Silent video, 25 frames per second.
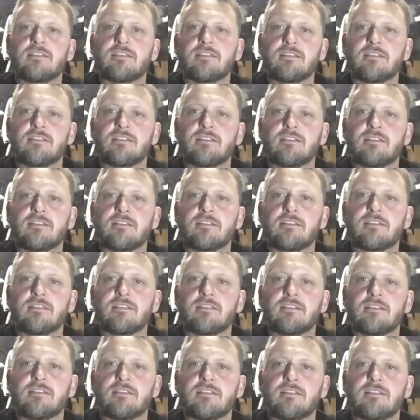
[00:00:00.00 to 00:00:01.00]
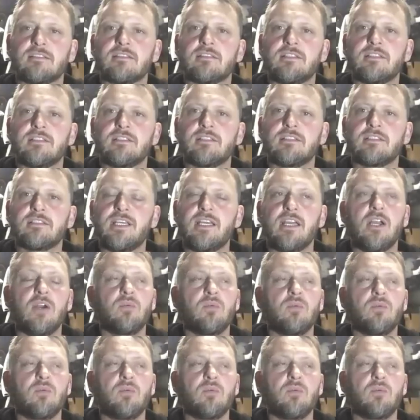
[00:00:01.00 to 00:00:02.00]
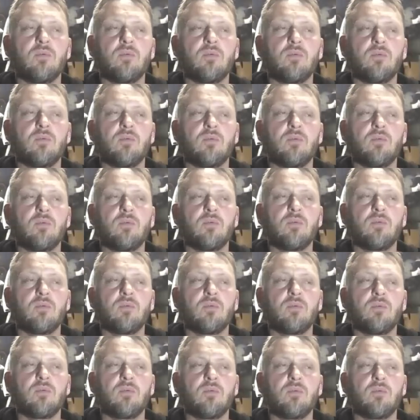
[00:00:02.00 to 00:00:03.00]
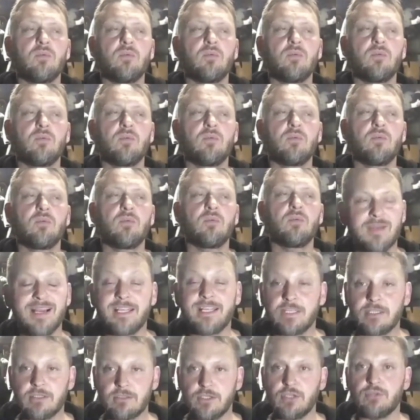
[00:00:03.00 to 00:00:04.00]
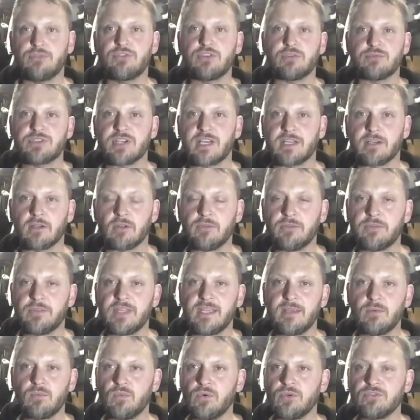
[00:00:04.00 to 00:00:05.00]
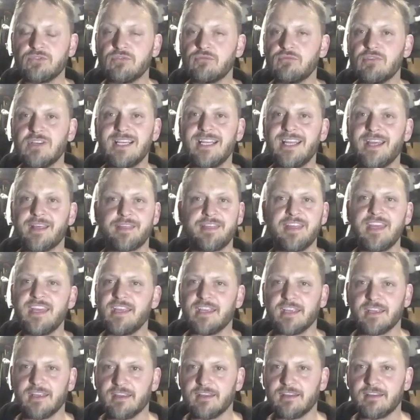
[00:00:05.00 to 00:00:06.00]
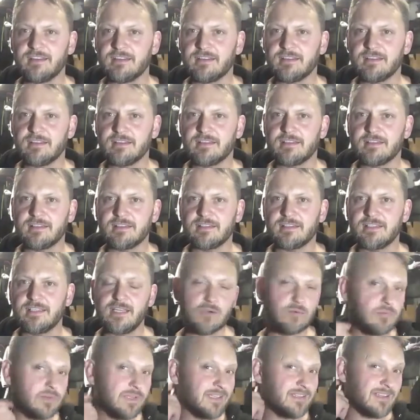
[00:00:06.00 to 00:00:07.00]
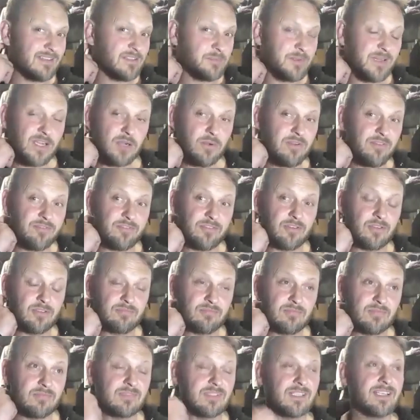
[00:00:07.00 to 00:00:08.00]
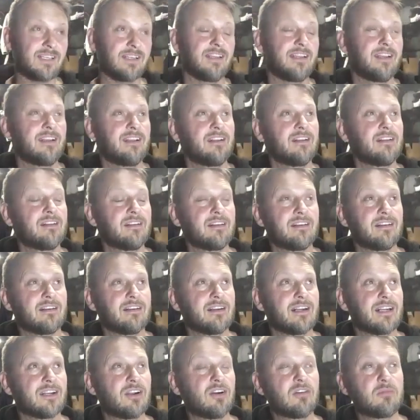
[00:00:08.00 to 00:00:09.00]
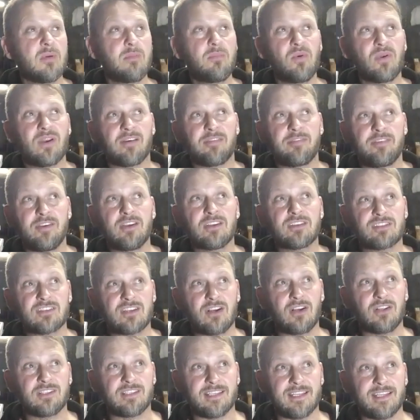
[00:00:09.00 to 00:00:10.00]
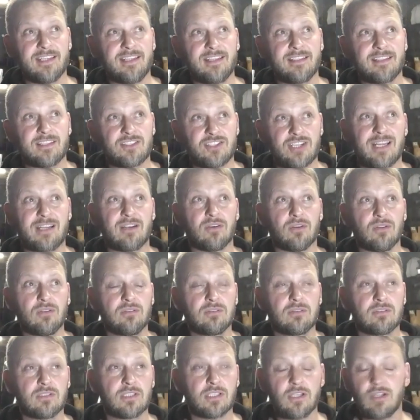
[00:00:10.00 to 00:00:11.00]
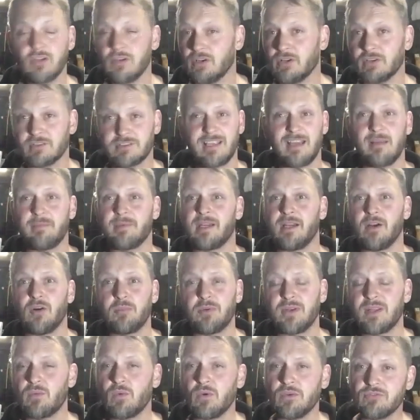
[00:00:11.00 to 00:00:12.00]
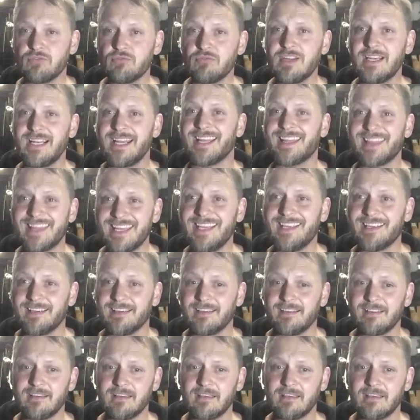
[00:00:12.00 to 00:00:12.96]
Yeah, well, when I started it, my YouTube channel, it wasn't really a thing. It's been going for, I can't remember when I first started it, the channel, a long time ago, but it wasn't really a thing.